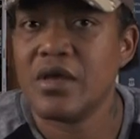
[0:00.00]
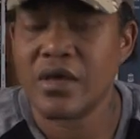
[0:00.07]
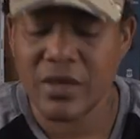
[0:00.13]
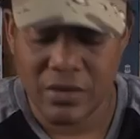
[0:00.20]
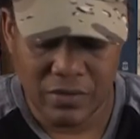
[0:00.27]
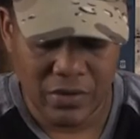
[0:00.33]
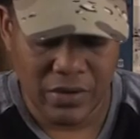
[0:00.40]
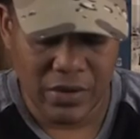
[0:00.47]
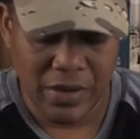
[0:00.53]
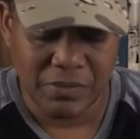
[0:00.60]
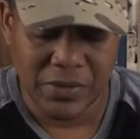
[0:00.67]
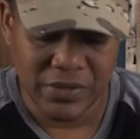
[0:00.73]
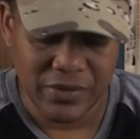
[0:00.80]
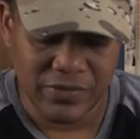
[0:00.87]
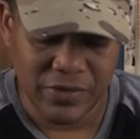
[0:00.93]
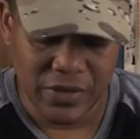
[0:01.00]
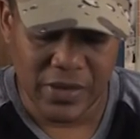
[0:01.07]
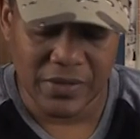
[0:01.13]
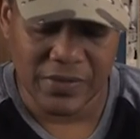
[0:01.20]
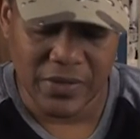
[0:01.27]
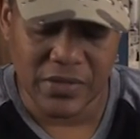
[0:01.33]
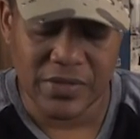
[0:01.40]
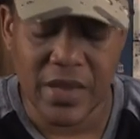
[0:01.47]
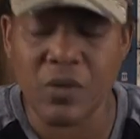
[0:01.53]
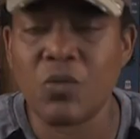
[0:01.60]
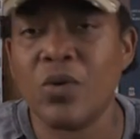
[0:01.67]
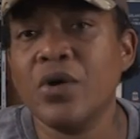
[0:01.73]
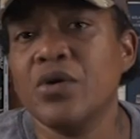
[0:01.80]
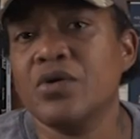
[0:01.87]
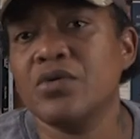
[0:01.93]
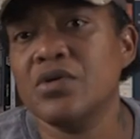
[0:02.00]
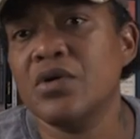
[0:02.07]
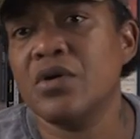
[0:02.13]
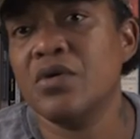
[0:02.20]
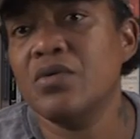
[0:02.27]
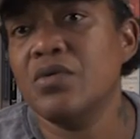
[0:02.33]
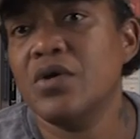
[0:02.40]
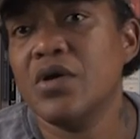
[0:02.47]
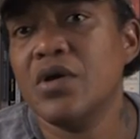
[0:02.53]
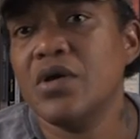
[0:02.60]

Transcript: And I think that worked, you know.